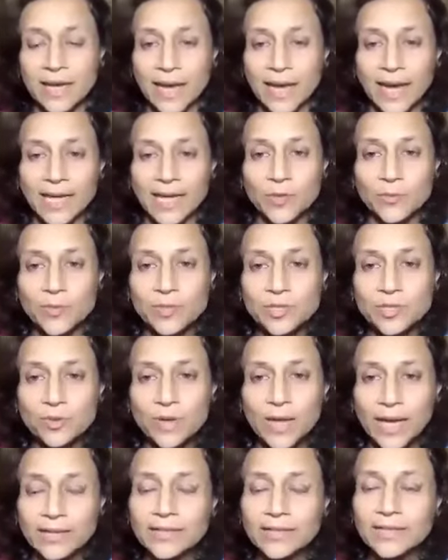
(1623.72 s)
and it was
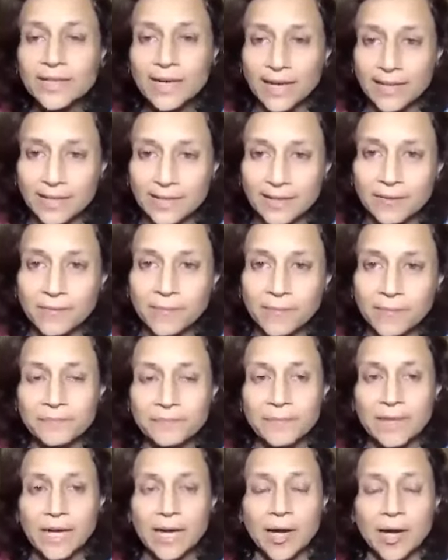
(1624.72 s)
together done.
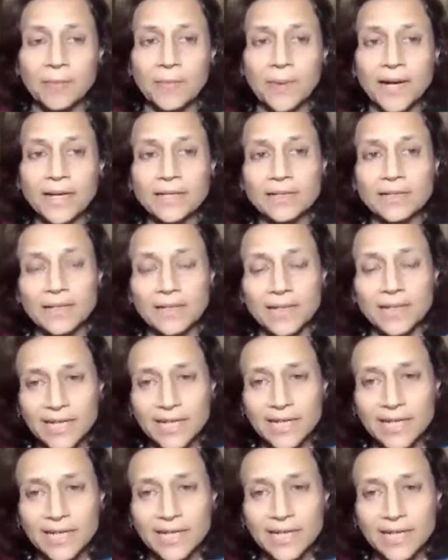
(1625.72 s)
But
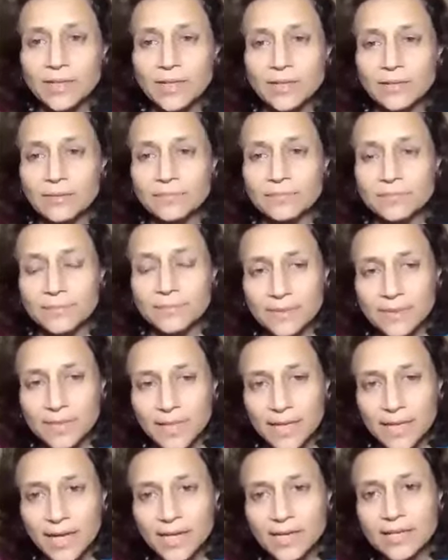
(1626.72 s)
later on,
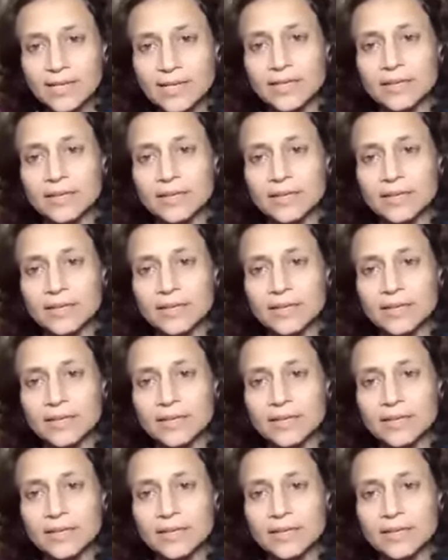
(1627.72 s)
it